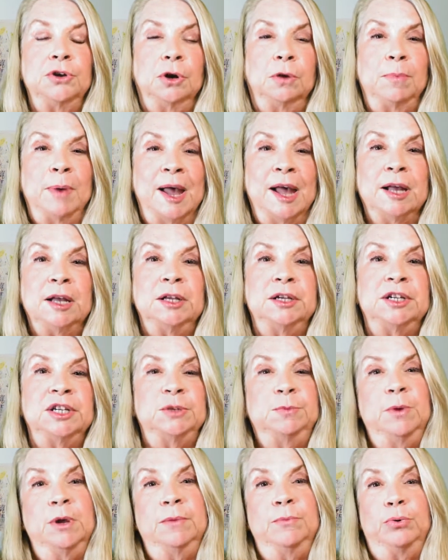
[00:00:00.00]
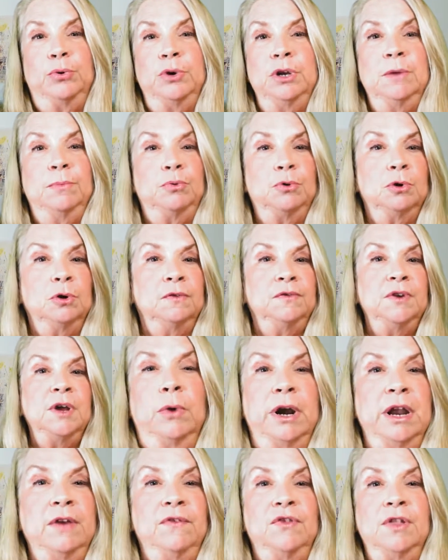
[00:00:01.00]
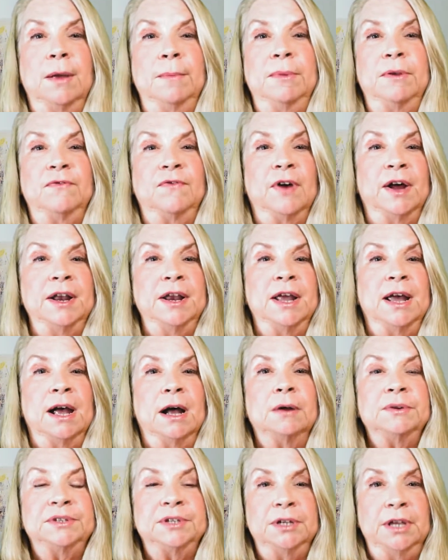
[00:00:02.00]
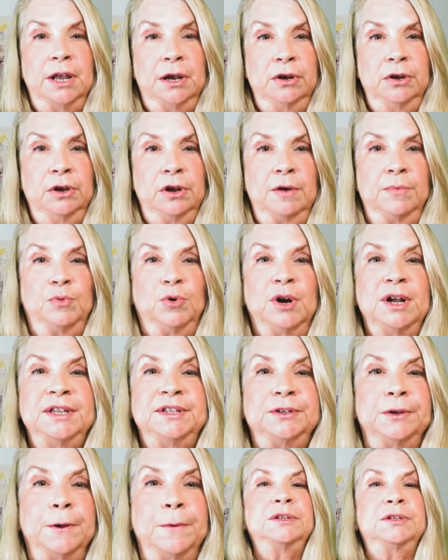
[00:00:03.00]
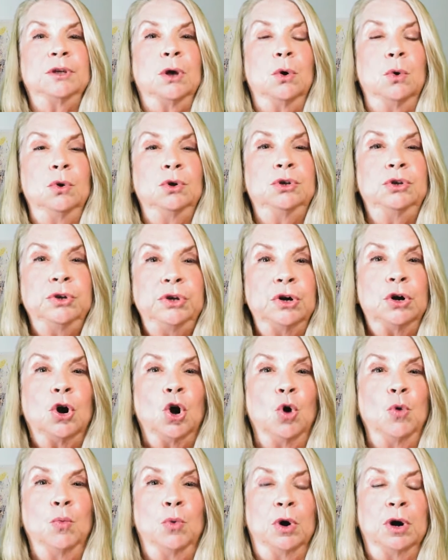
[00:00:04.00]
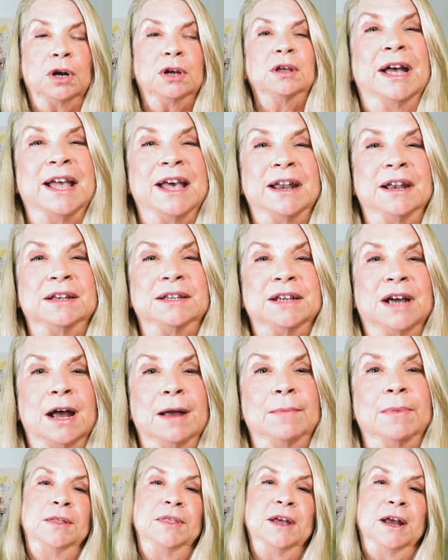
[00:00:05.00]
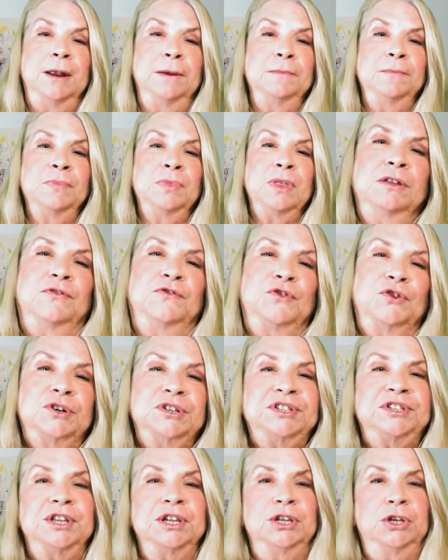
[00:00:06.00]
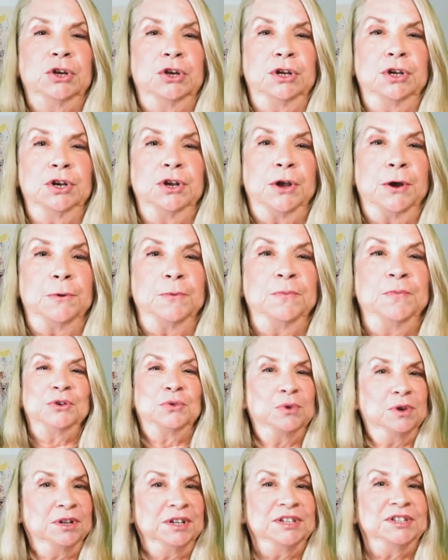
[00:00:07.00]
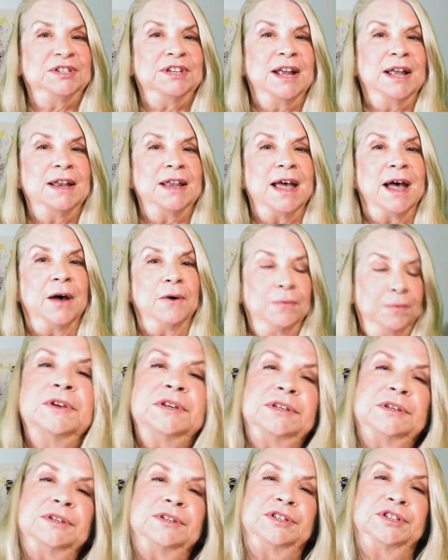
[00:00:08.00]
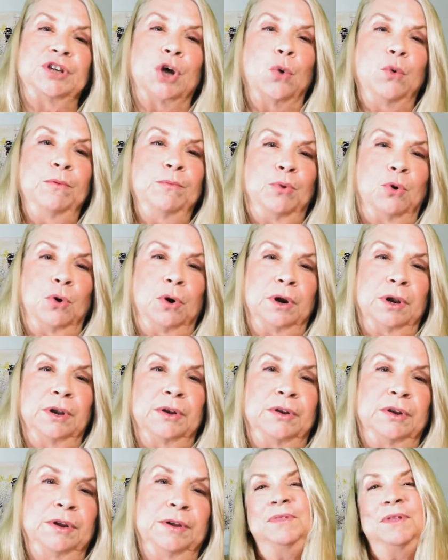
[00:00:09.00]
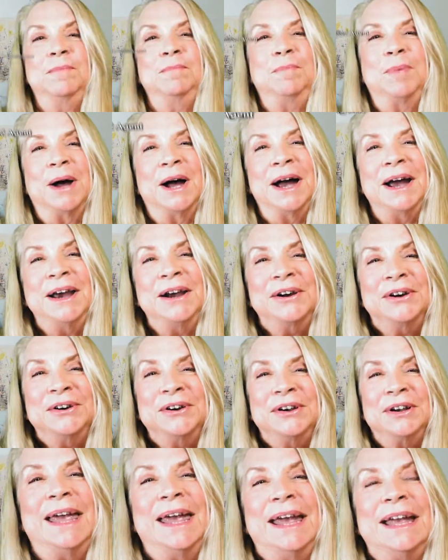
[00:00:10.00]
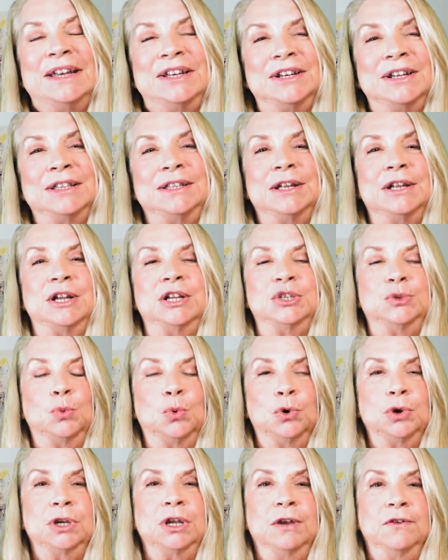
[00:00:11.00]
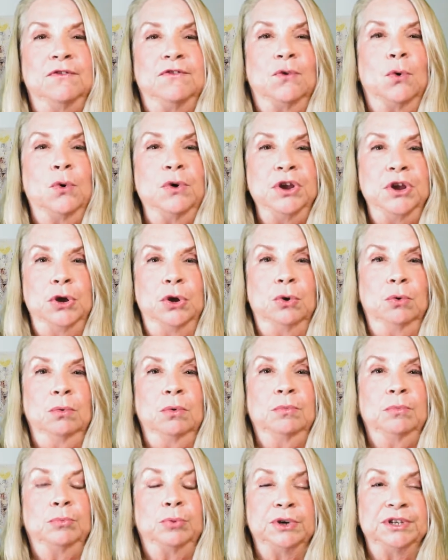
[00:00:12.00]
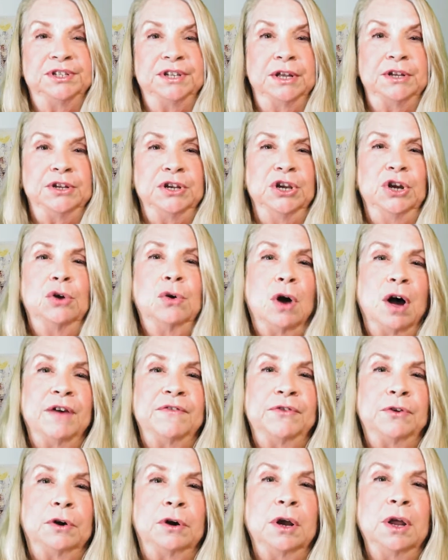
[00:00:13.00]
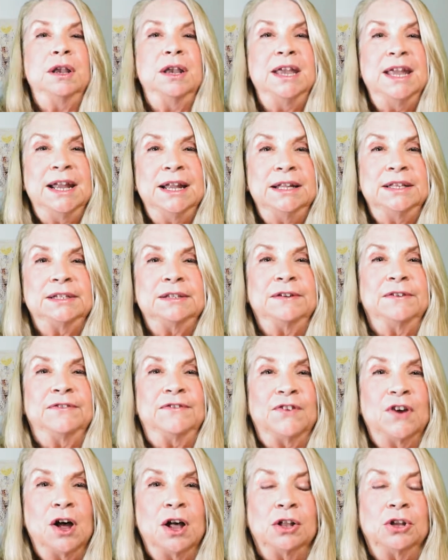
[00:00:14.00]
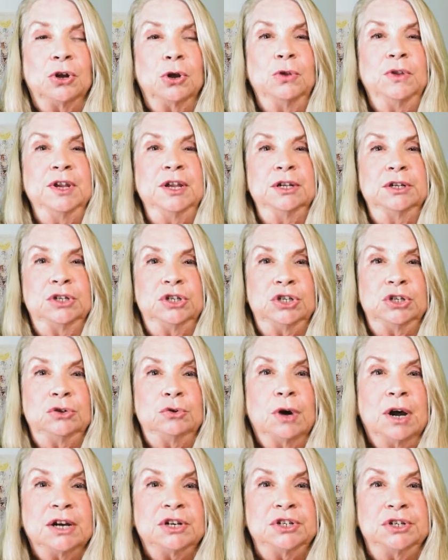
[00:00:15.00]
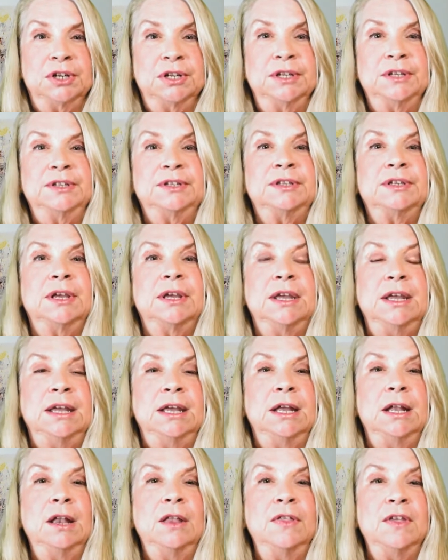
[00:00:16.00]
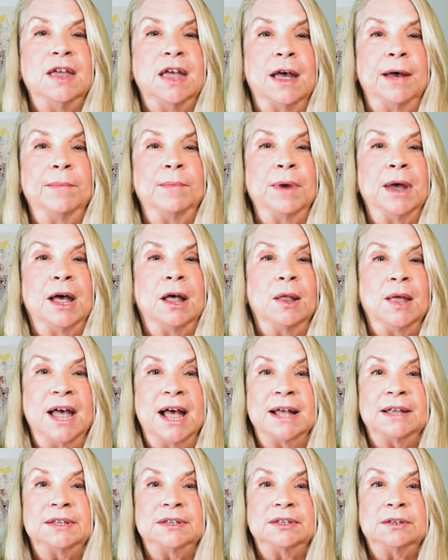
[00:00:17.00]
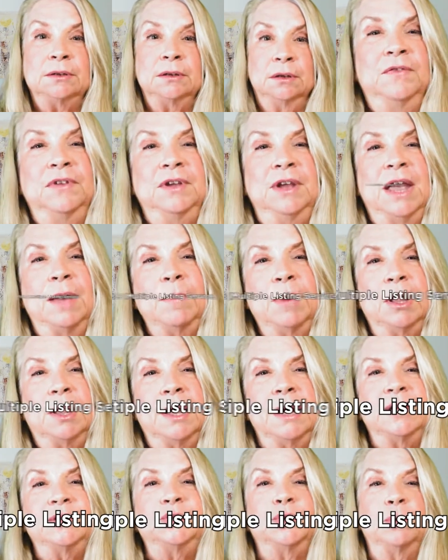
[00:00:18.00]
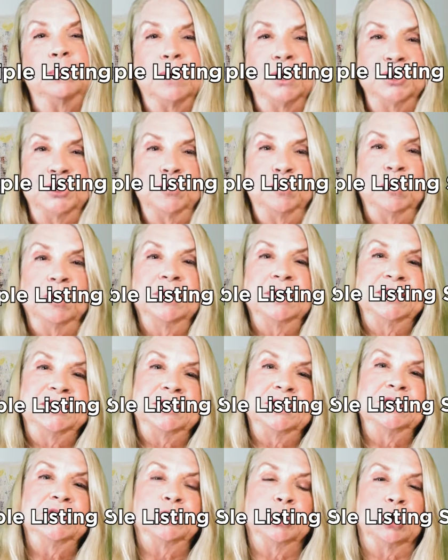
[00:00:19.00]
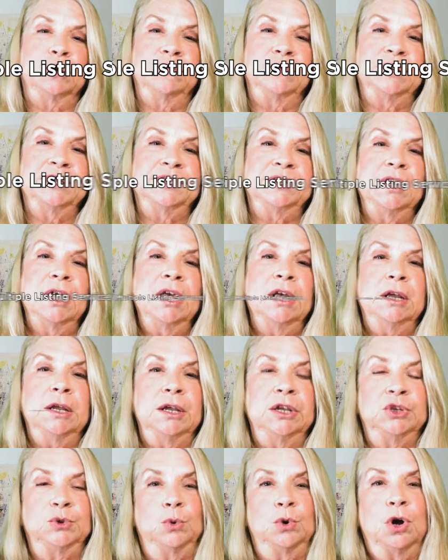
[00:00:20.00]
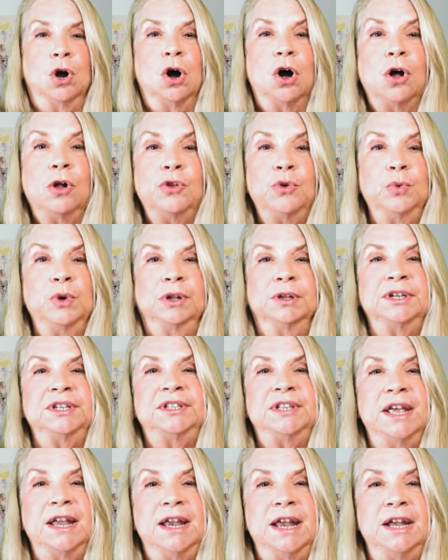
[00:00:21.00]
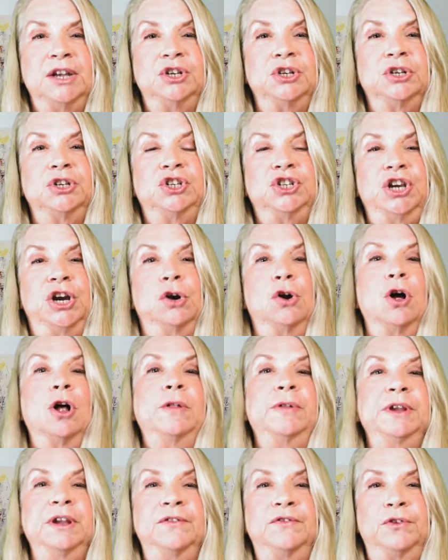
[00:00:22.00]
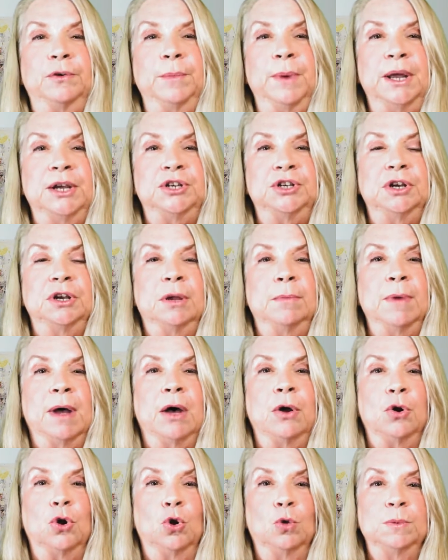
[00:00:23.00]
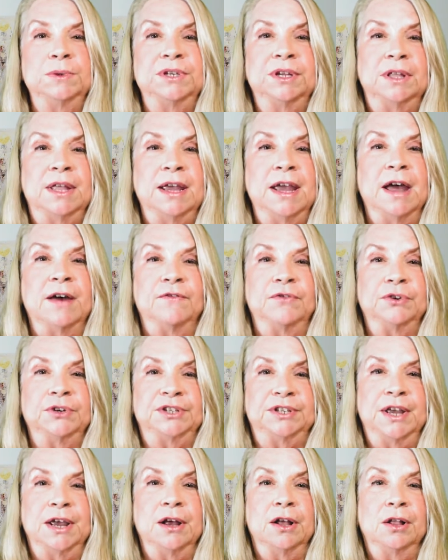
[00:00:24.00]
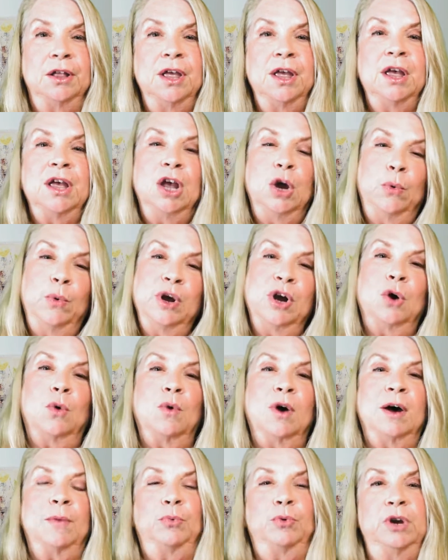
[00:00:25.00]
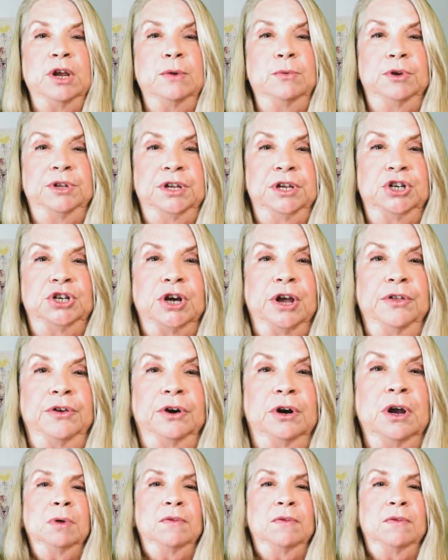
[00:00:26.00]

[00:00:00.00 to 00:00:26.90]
Their package has been pre-approved, ready for them to find a house and get a good appraisal. So do your homework ahead of time. And then the first thing you can do to really stand out, this is so important, the buyer agent that is working for you, presenting your offer, needs to follow the instructions in the MLS. The MLS, or Multiple Listing Service, is where all the real estate agents share all the information about homes that they have for sale, and we cooperate with each other.